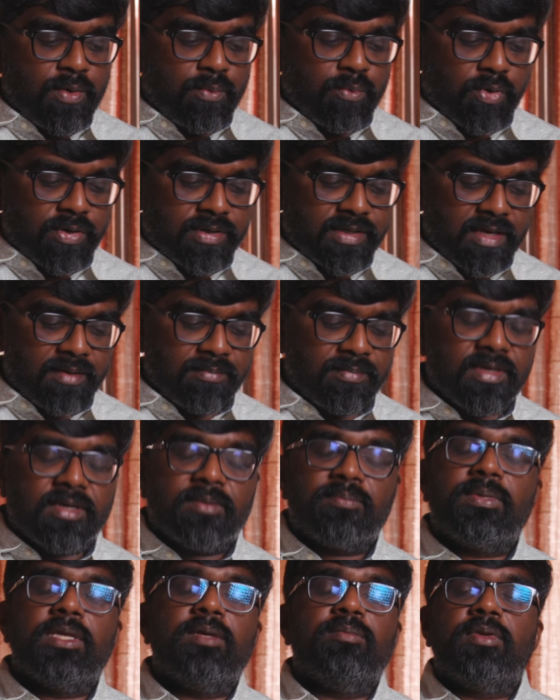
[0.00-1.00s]
What can mere
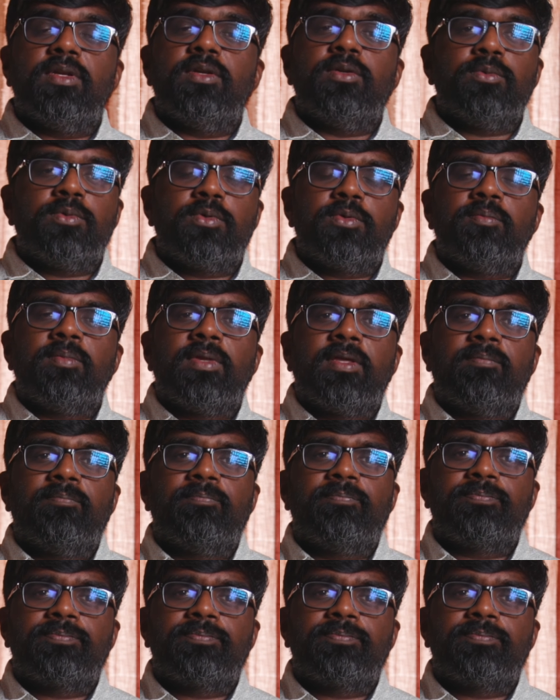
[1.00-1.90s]
people do to me?